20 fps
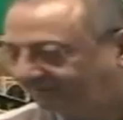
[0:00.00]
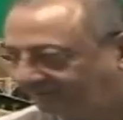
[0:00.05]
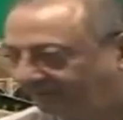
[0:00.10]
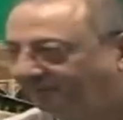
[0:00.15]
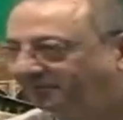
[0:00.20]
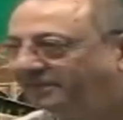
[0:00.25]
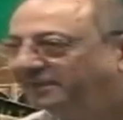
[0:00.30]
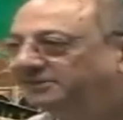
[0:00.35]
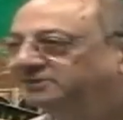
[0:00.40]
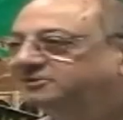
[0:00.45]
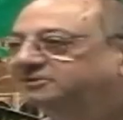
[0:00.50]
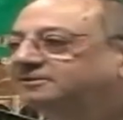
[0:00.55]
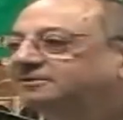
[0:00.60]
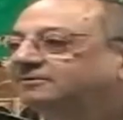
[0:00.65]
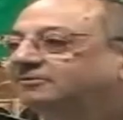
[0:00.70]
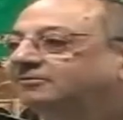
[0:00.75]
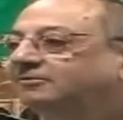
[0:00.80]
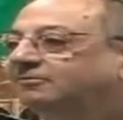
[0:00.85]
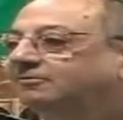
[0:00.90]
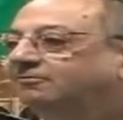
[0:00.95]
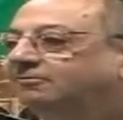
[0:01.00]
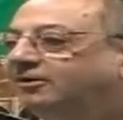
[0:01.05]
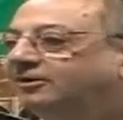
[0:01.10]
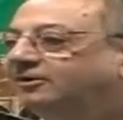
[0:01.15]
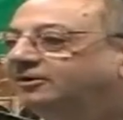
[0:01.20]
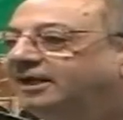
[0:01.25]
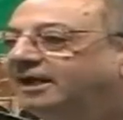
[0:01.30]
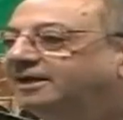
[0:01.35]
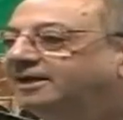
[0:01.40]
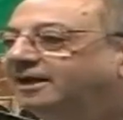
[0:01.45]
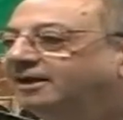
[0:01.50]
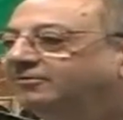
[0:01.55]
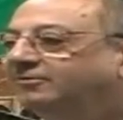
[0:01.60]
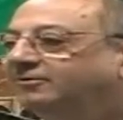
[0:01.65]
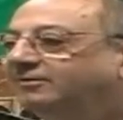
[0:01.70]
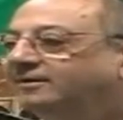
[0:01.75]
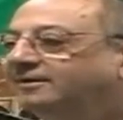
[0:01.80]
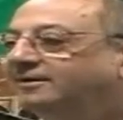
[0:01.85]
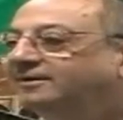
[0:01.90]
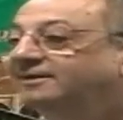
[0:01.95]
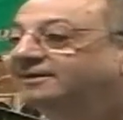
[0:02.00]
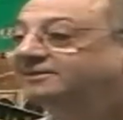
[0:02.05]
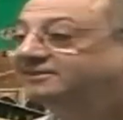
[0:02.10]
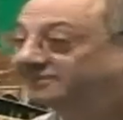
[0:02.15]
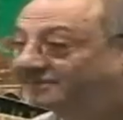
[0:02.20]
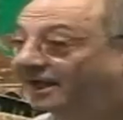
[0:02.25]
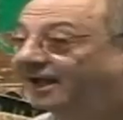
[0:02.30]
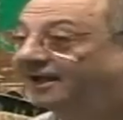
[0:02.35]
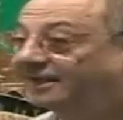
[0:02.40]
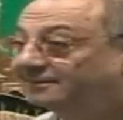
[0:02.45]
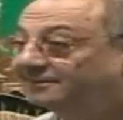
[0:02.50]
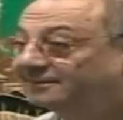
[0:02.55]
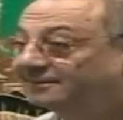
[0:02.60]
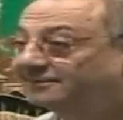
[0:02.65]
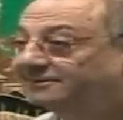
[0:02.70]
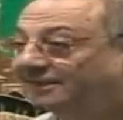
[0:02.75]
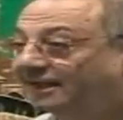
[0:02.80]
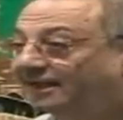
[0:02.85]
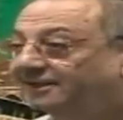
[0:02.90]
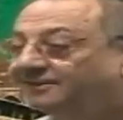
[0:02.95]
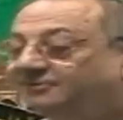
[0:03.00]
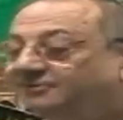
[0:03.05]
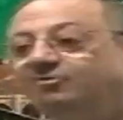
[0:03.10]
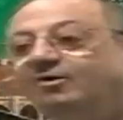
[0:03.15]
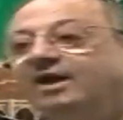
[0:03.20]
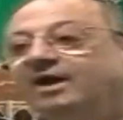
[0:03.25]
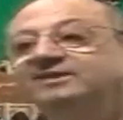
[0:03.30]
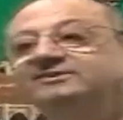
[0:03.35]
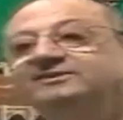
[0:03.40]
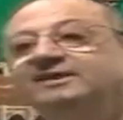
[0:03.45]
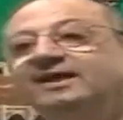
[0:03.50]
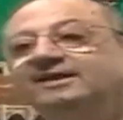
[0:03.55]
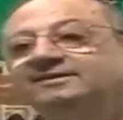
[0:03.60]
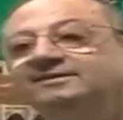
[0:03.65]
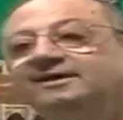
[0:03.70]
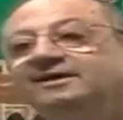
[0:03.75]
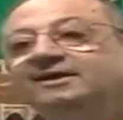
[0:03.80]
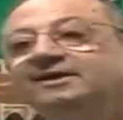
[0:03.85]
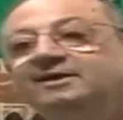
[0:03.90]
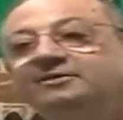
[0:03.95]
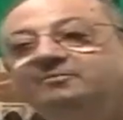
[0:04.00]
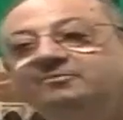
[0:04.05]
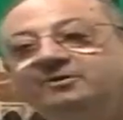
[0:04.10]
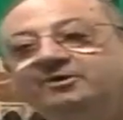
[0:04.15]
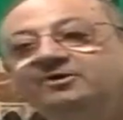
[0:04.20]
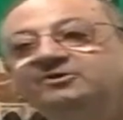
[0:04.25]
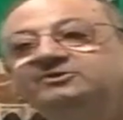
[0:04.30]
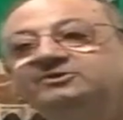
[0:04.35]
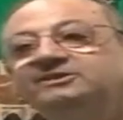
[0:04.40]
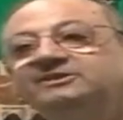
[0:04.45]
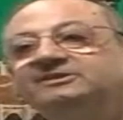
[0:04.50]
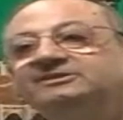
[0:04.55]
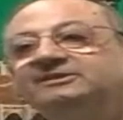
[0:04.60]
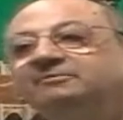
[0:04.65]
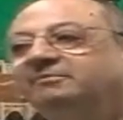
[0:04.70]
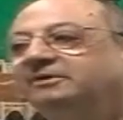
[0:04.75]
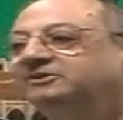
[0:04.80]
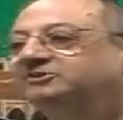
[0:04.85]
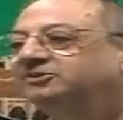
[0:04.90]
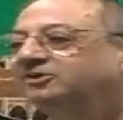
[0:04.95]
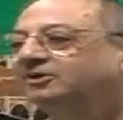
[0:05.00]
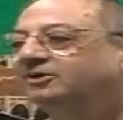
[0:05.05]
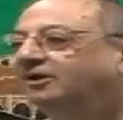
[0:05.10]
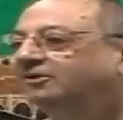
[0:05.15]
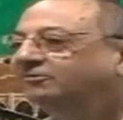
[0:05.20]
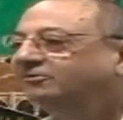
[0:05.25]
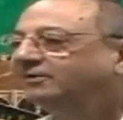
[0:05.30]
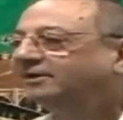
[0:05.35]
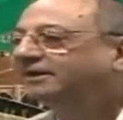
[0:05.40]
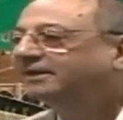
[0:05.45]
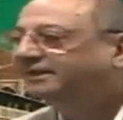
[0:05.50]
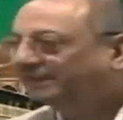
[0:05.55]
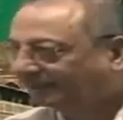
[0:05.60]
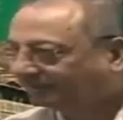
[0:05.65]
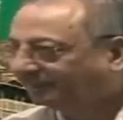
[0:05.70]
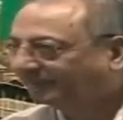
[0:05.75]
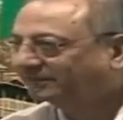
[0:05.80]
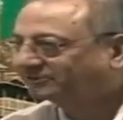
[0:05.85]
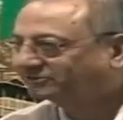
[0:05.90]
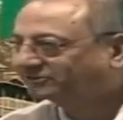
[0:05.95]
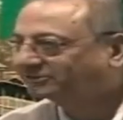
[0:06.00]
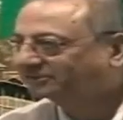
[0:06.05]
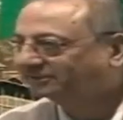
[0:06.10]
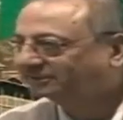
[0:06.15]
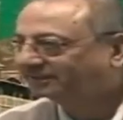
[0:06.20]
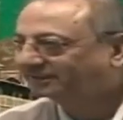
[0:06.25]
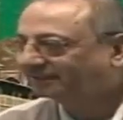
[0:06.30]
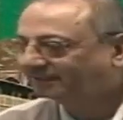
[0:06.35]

Tamiz. What kind of? Zat, Zat. Why Zat? Because it is a measure of capacity.